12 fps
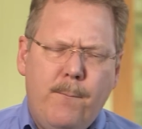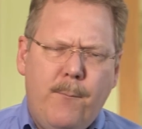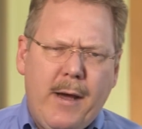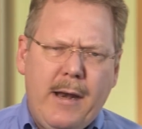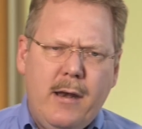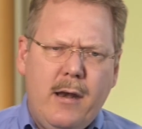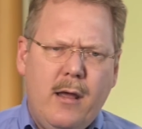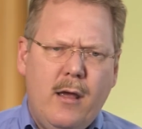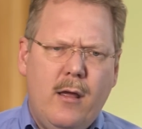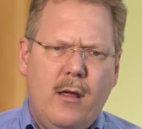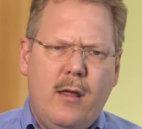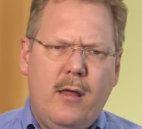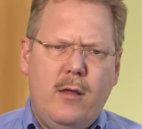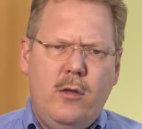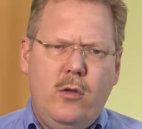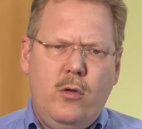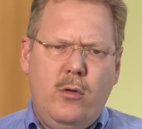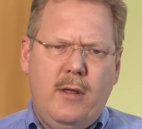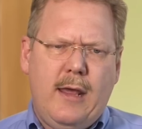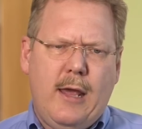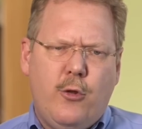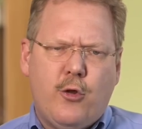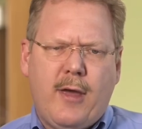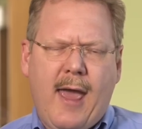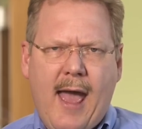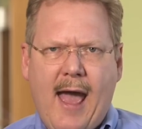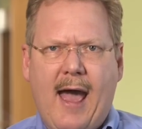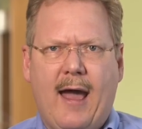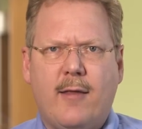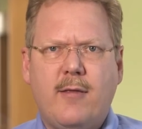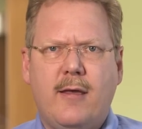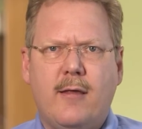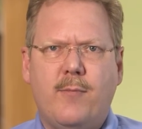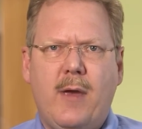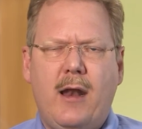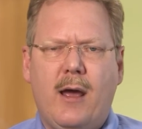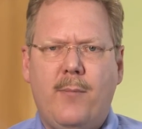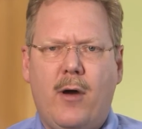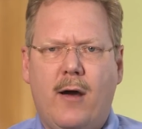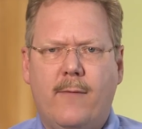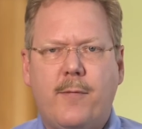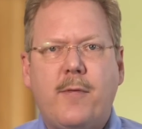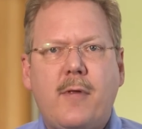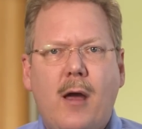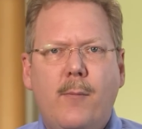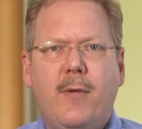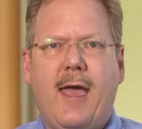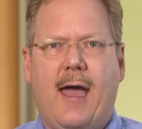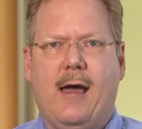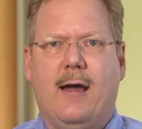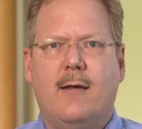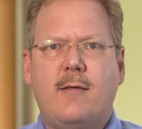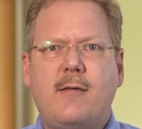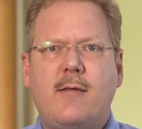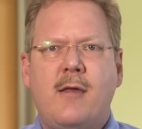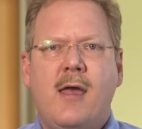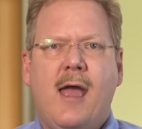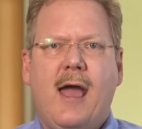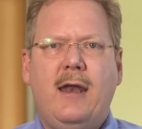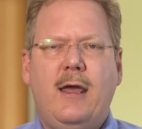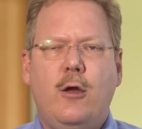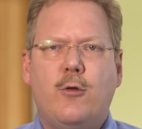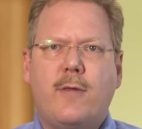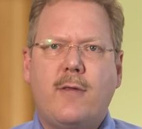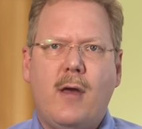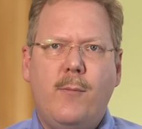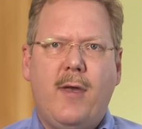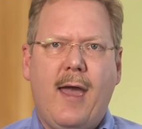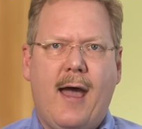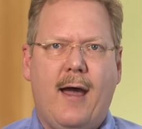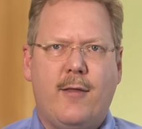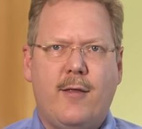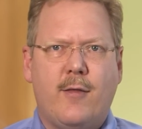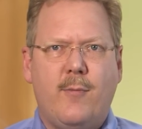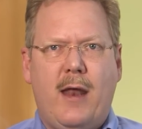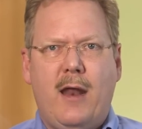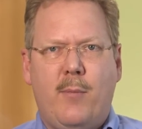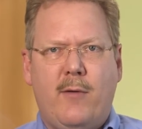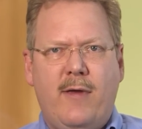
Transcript: But each caste is made up of subcastes, and each subcaste is made up of